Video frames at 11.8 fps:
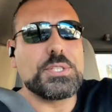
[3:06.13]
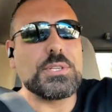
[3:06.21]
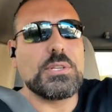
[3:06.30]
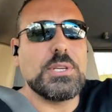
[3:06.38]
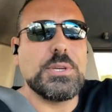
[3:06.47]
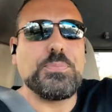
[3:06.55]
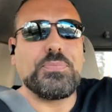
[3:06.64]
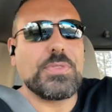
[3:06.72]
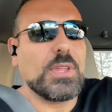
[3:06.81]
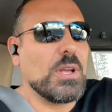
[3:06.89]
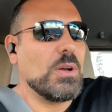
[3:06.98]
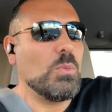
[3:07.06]
the
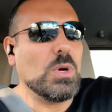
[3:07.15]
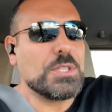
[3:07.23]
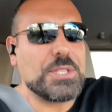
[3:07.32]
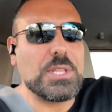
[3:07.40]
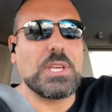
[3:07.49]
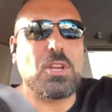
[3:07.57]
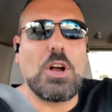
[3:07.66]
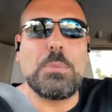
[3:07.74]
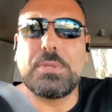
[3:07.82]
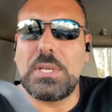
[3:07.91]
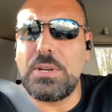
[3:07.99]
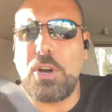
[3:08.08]

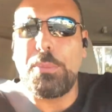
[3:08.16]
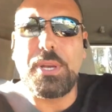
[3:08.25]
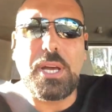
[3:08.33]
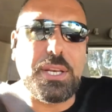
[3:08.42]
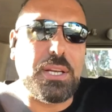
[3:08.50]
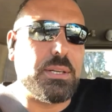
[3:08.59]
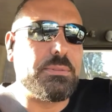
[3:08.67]
common denominator?